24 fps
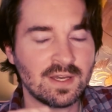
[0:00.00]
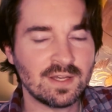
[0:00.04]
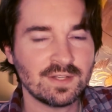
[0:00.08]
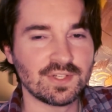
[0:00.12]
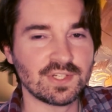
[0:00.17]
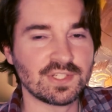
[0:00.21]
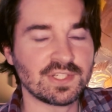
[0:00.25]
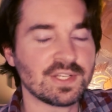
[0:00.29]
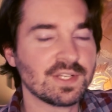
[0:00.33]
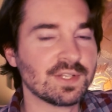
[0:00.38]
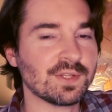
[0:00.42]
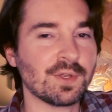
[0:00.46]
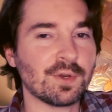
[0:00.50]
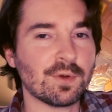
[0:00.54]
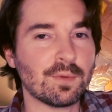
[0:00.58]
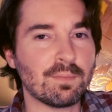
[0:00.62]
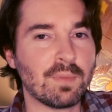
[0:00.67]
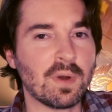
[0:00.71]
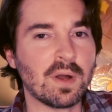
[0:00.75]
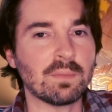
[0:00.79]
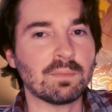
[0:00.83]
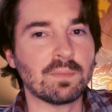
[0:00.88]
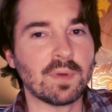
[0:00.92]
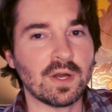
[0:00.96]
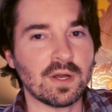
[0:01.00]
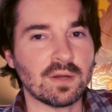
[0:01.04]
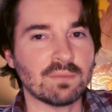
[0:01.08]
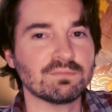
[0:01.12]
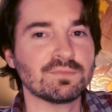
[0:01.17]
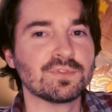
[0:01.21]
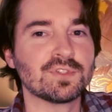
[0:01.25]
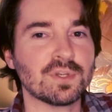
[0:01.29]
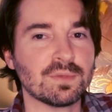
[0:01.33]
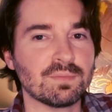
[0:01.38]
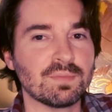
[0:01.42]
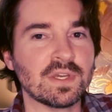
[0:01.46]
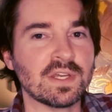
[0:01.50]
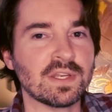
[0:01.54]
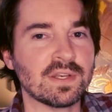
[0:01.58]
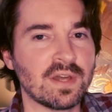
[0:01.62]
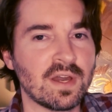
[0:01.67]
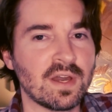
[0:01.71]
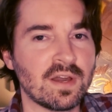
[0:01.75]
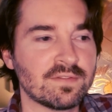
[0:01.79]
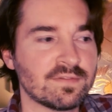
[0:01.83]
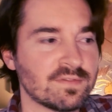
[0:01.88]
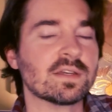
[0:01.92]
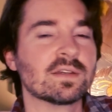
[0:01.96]
Just a little bump up should be
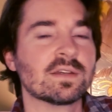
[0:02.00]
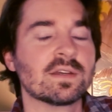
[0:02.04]
enough.